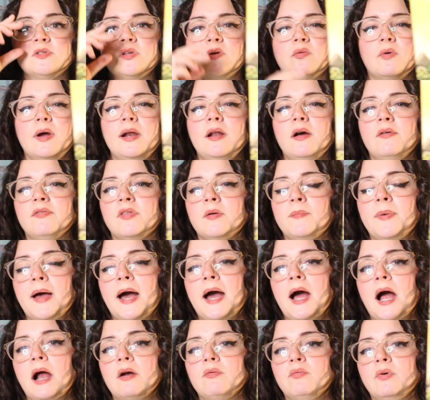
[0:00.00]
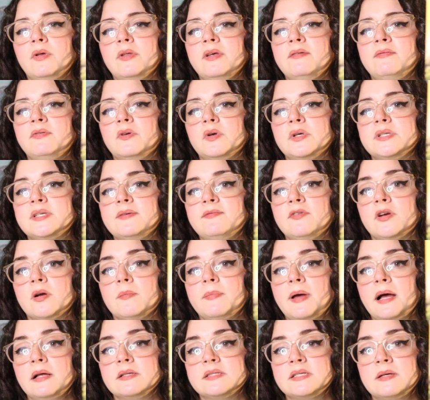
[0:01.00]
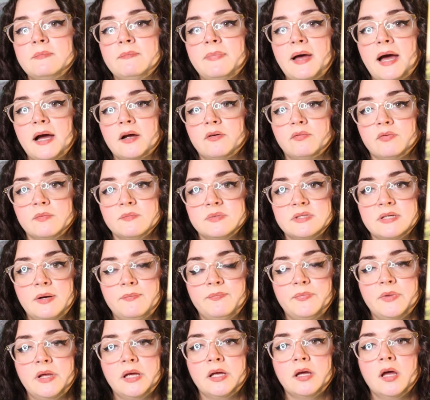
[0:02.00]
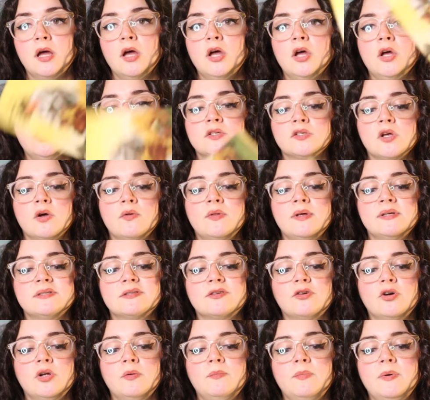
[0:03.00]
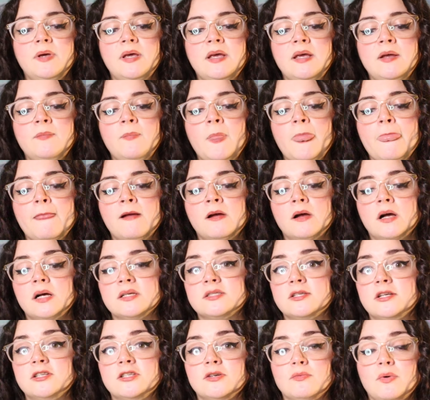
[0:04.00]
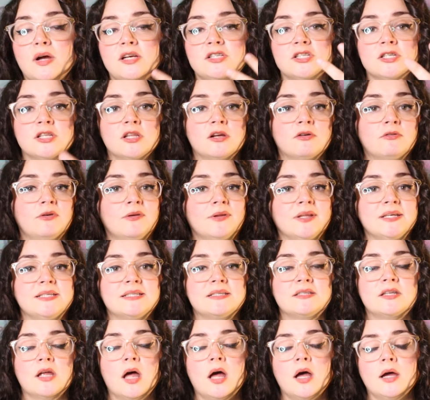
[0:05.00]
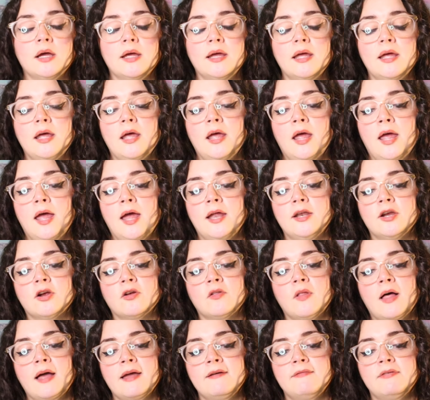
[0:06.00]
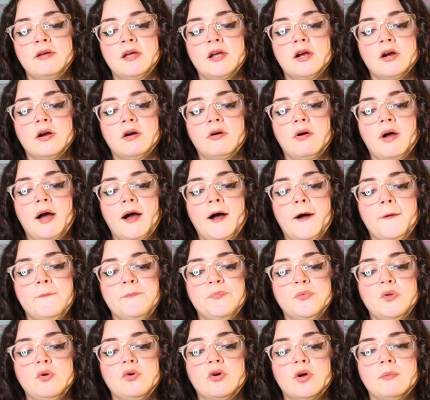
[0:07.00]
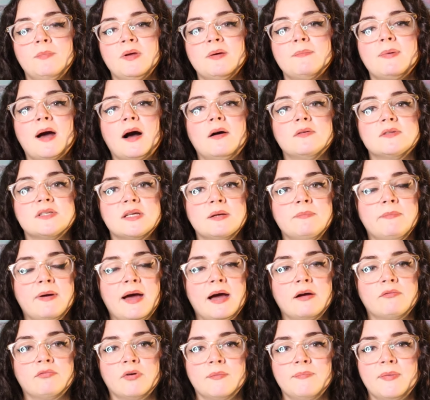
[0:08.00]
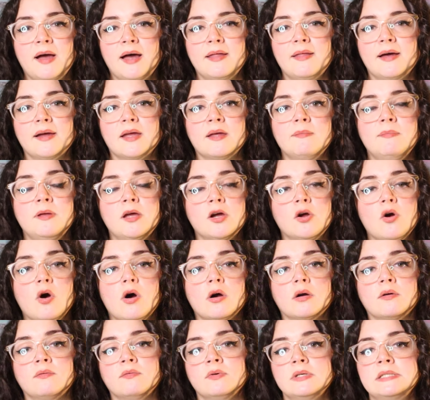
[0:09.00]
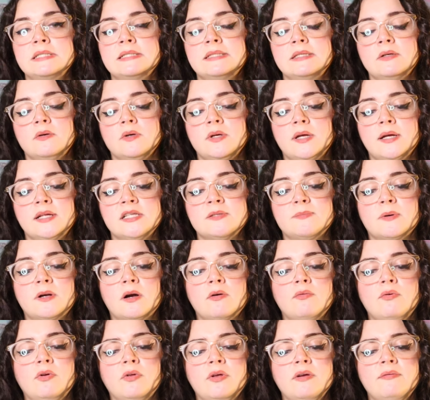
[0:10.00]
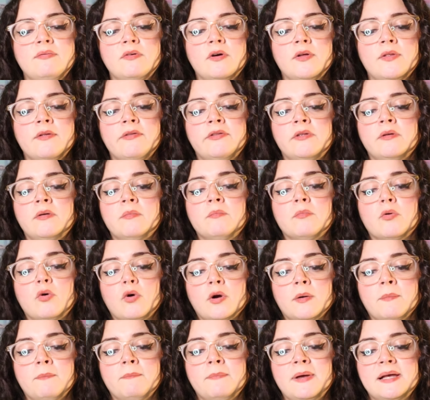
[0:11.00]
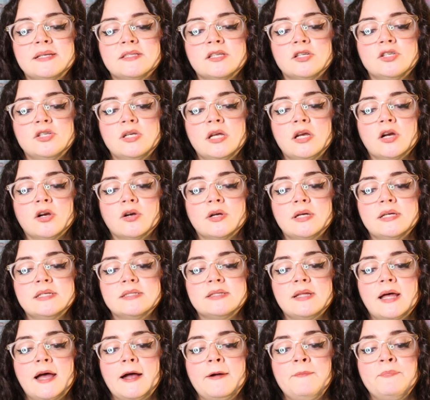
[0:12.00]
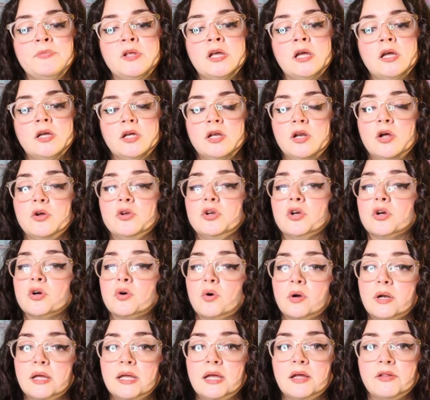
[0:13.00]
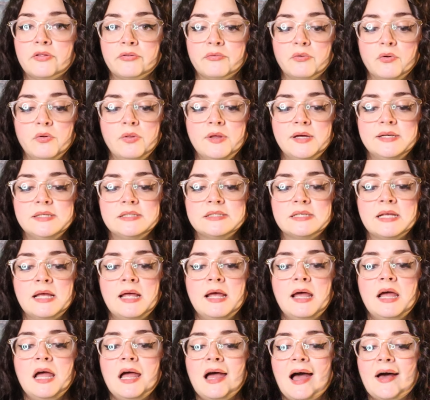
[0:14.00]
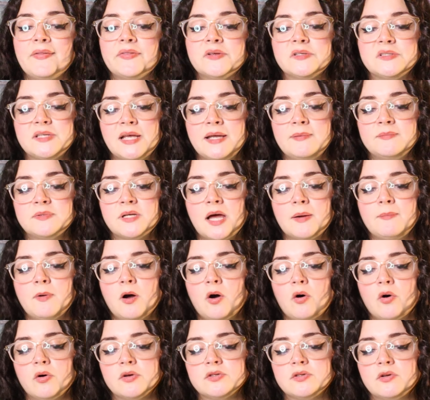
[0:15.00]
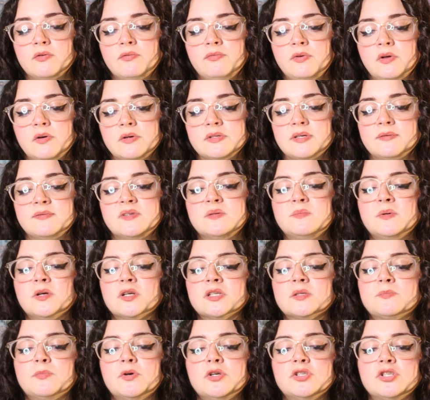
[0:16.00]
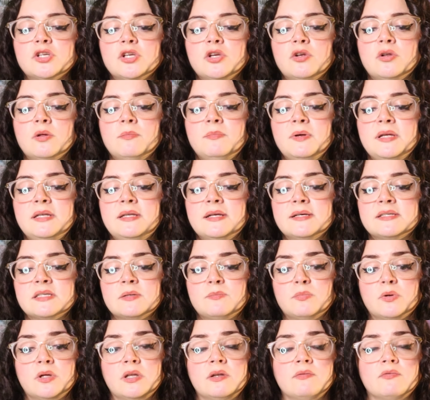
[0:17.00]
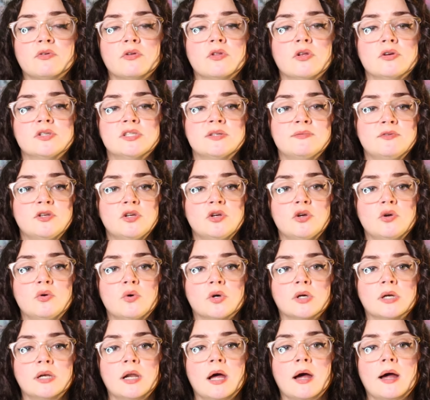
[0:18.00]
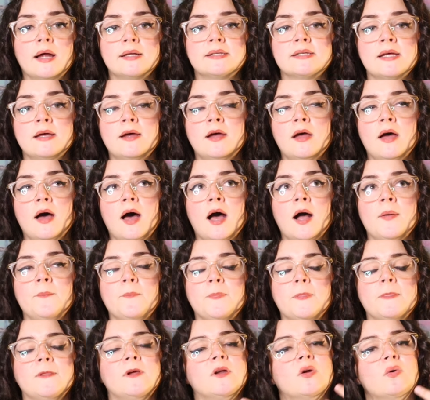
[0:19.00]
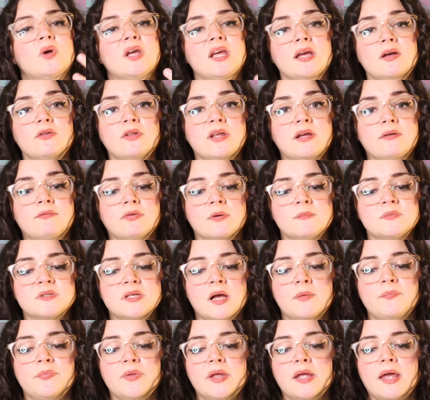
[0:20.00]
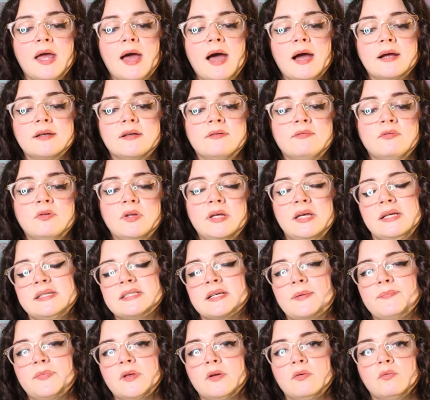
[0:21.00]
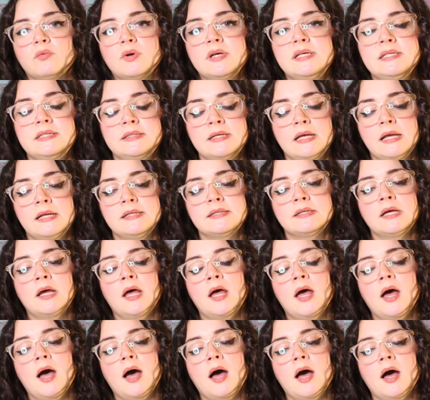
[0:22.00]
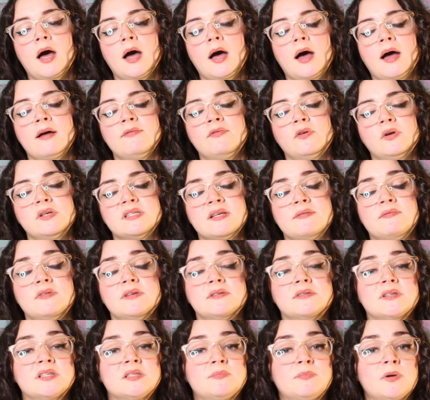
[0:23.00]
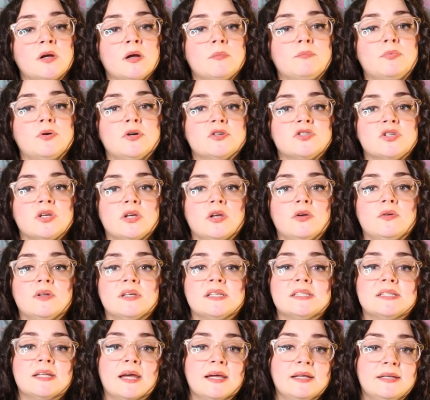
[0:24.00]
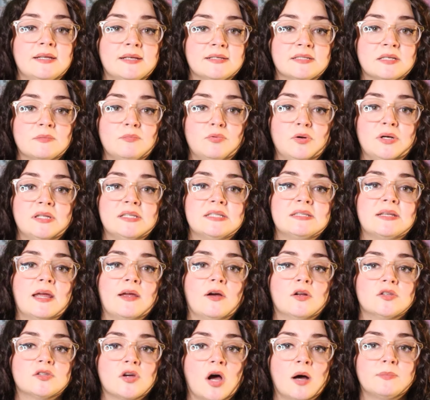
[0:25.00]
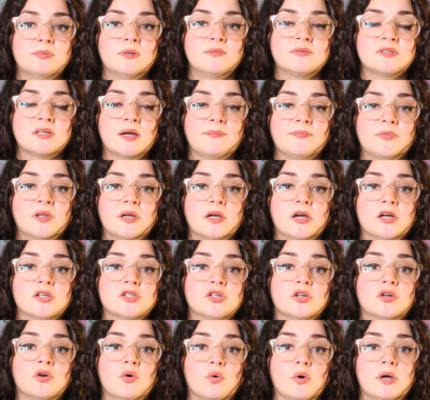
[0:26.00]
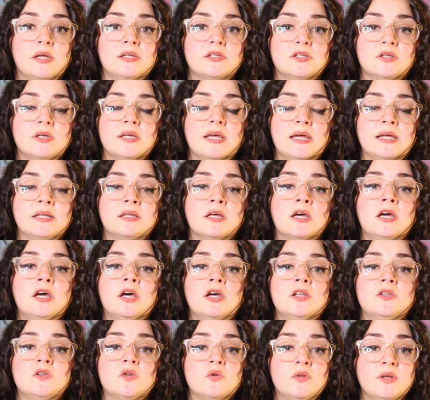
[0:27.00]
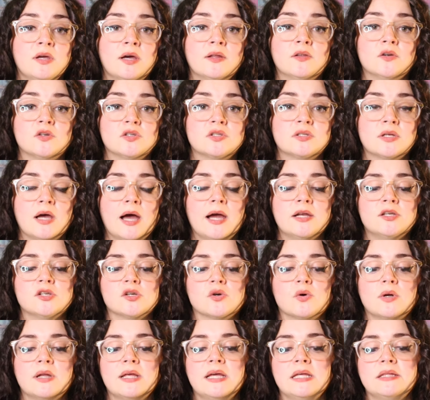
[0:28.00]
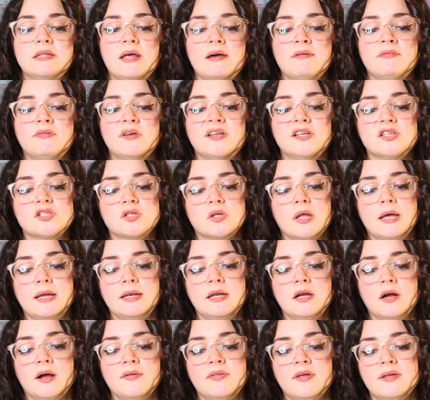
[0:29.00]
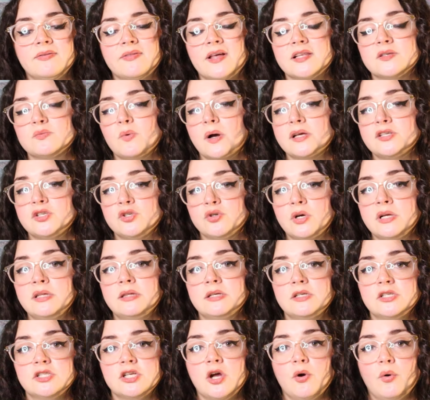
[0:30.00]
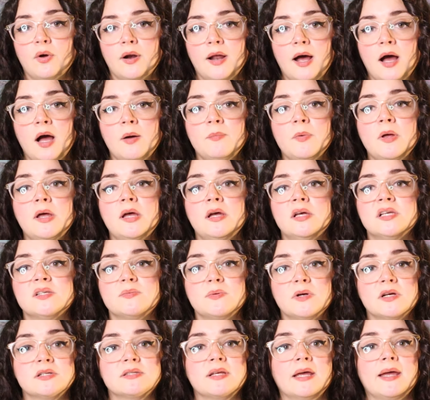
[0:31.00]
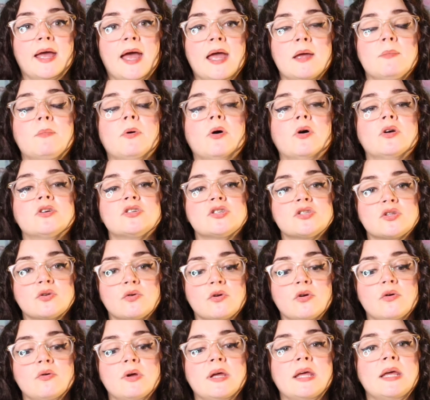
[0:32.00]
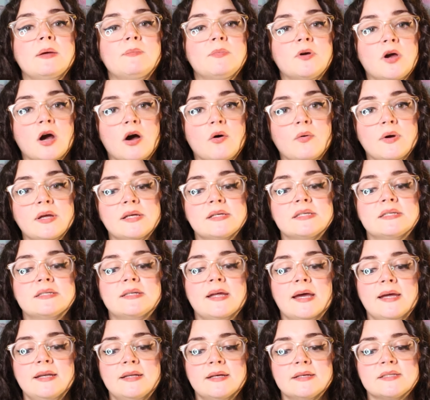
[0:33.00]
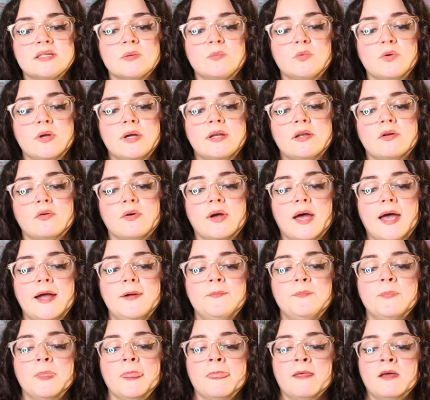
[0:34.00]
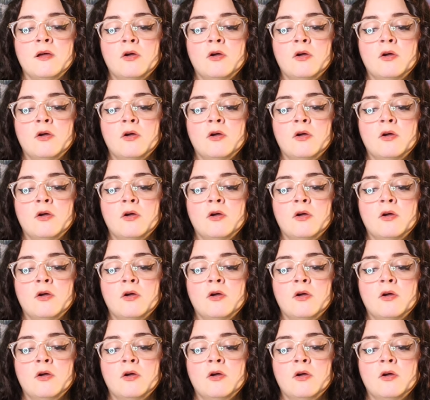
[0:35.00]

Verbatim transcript: So right off the bat, I really feel as if you're bouncing back from something. So this could be a situation that really stung in your life here. Um, you could be bouncing back from that. That can be a card of resilience, but I really feel that the important message here is that, you know, you're going to get through this. At the same time, I also feel as if Spirit's pushing you to be disciplined for those of you who are not, um, you know, healing from something actively, something recent. Uh, I feel as if this is Spirit pushing pushing you to stay disciplined, stay on top of something because you're going to get to the other side. You're going to hit that finish line here. I think that's why strength is showing up. Spirit's like, hey, push through, keep going, stay disciplined, okay?